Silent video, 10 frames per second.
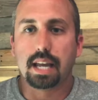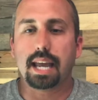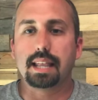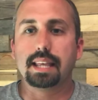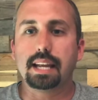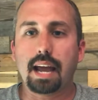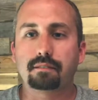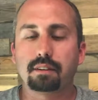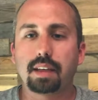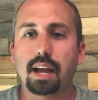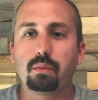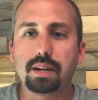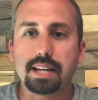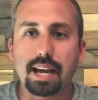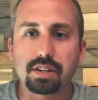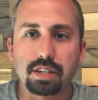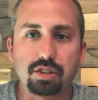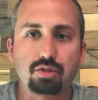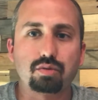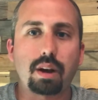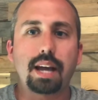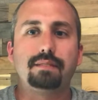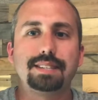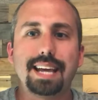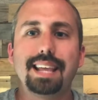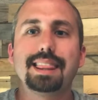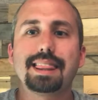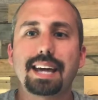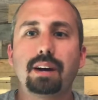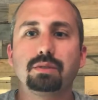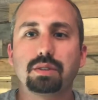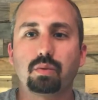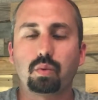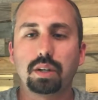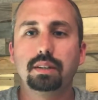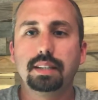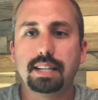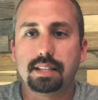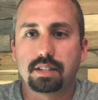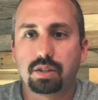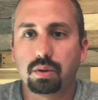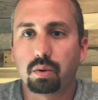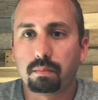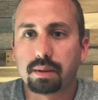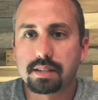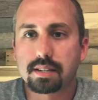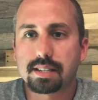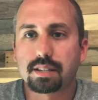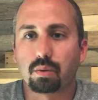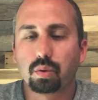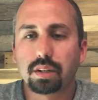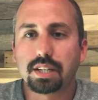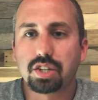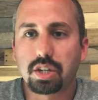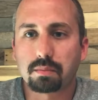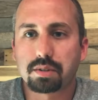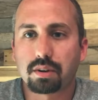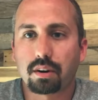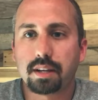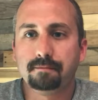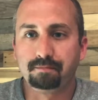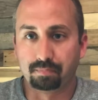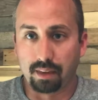And then after that, we actually drive 10,000 real leads to your business to really jumpstart it